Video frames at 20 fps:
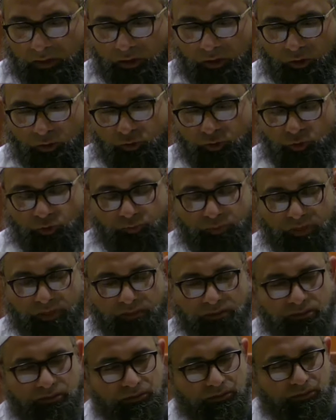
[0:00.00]
O
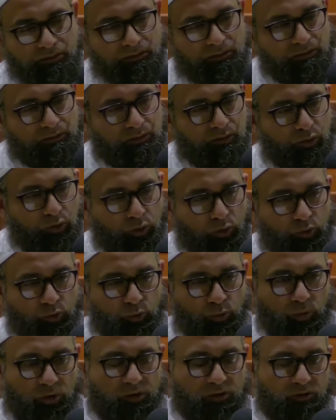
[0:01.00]
humans
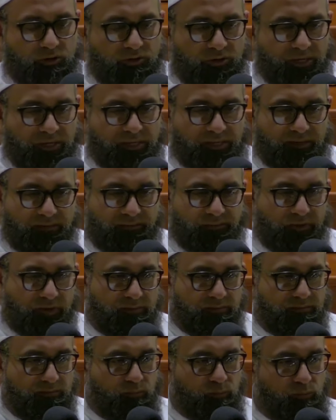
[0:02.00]
who are created
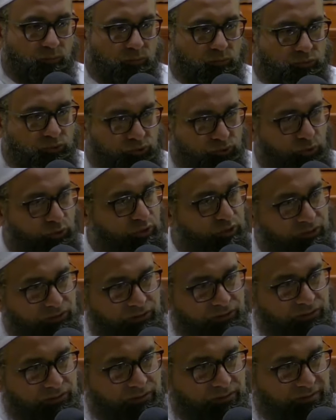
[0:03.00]
from
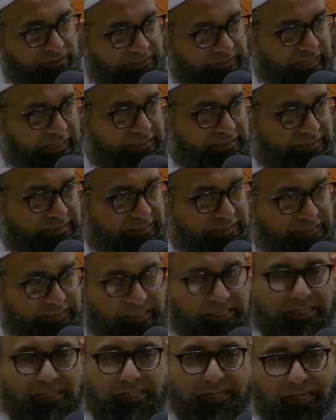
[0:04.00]
soil, dust,
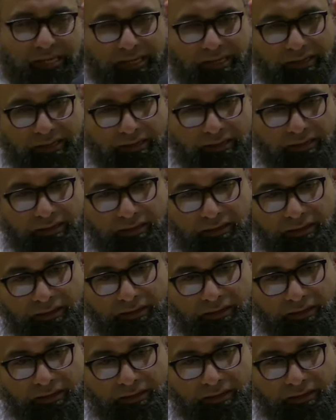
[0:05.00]
clay,